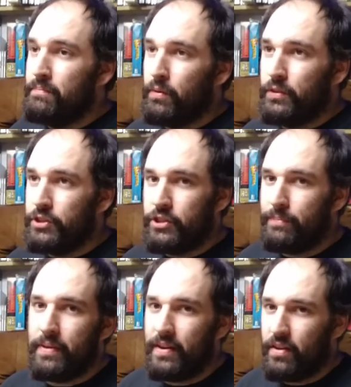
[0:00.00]
but with
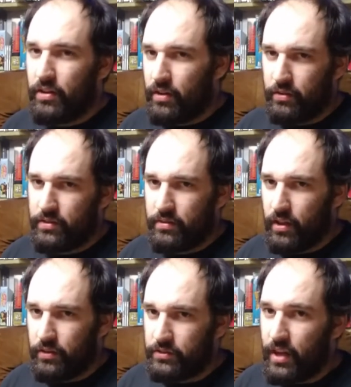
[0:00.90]
shipping and all
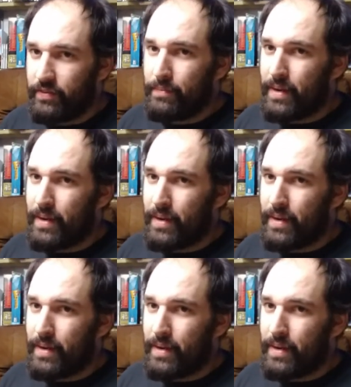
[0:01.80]
other stuff,